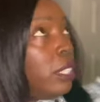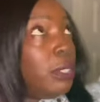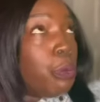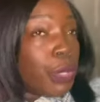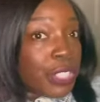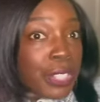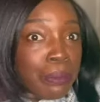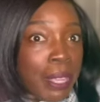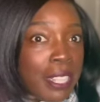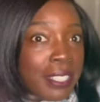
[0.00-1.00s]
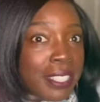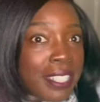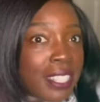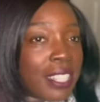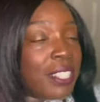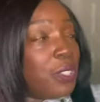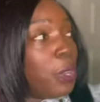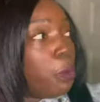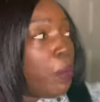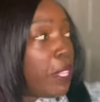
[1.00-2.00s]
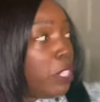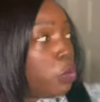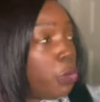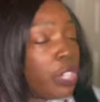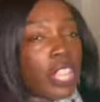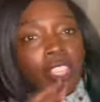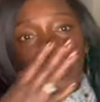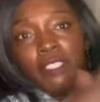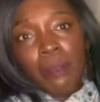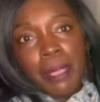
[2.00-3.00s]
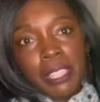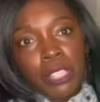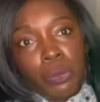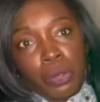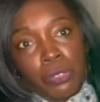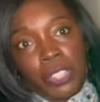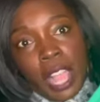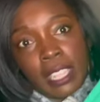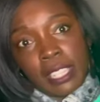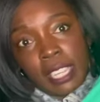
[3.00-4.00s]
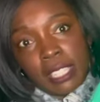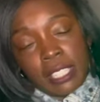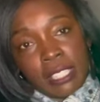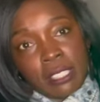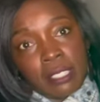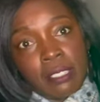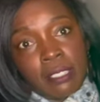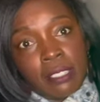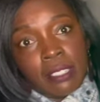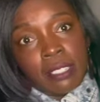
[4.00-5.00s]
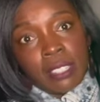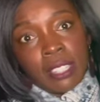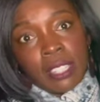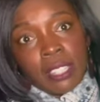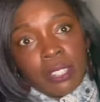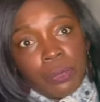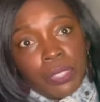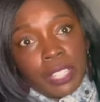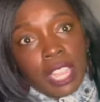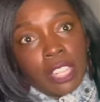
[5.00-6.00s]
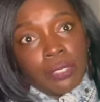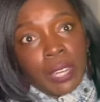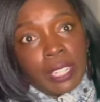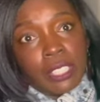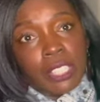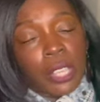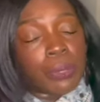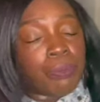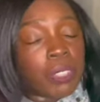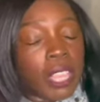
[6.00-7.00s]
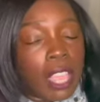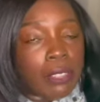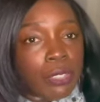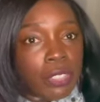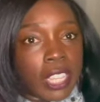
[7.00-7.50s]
winter months, you could make this work. You can even make this work for the holiday season with the coloring. So I was really